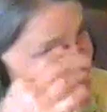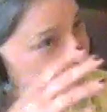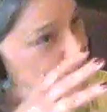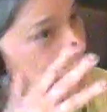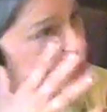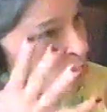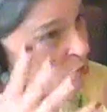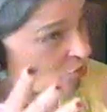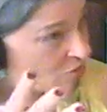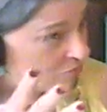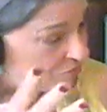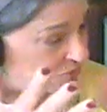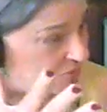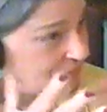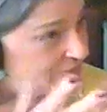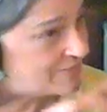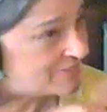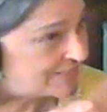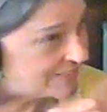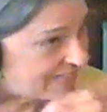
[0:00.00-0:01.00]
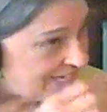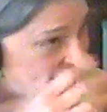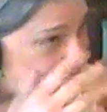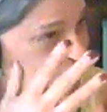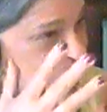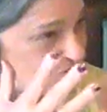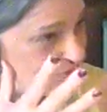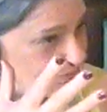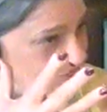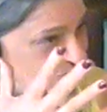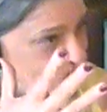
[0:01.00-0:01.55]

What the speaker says: of NORML, the National